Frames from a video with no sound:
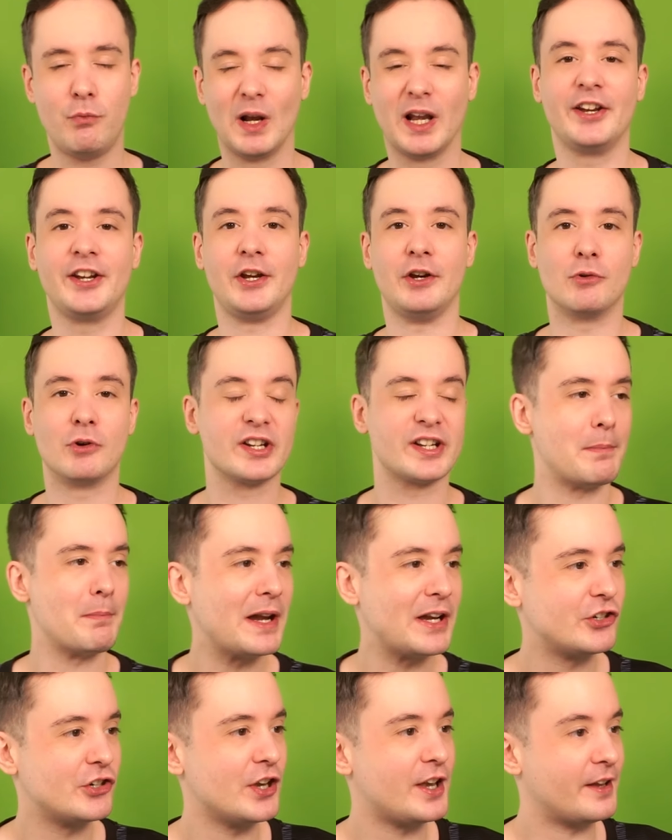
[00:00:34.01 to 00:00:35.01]
Well, I do because I
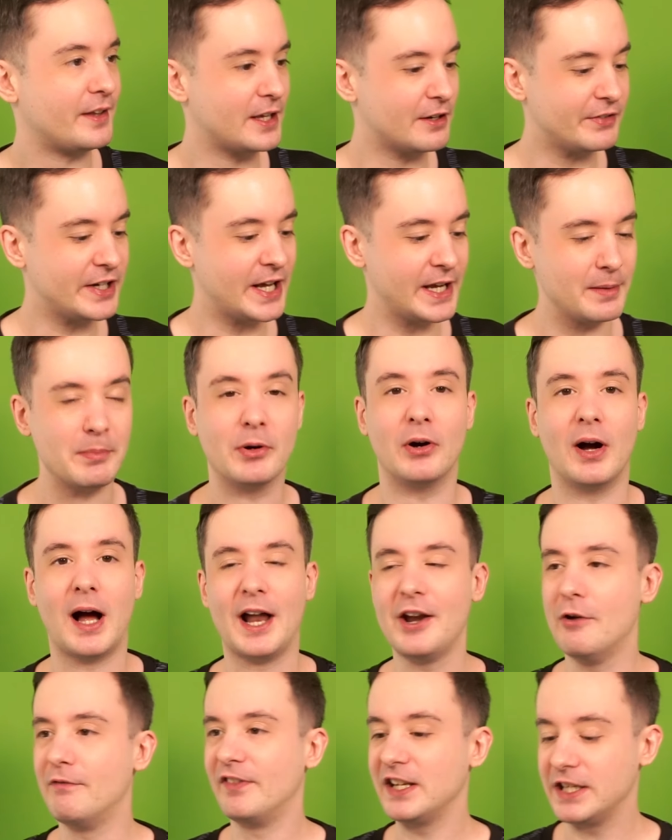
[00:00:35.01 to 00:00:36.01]
mentioned it the other day, but I
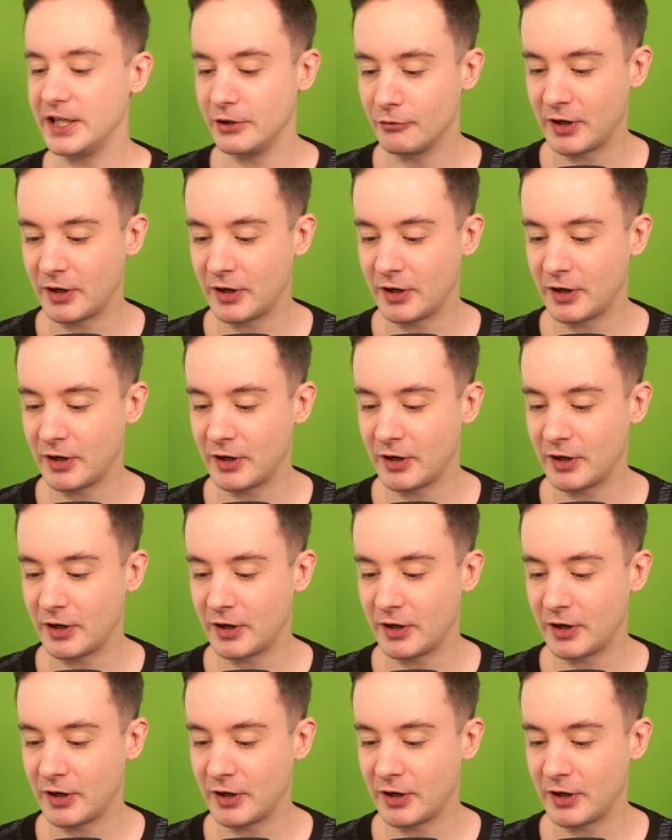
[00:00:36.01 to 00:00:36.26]
don't think you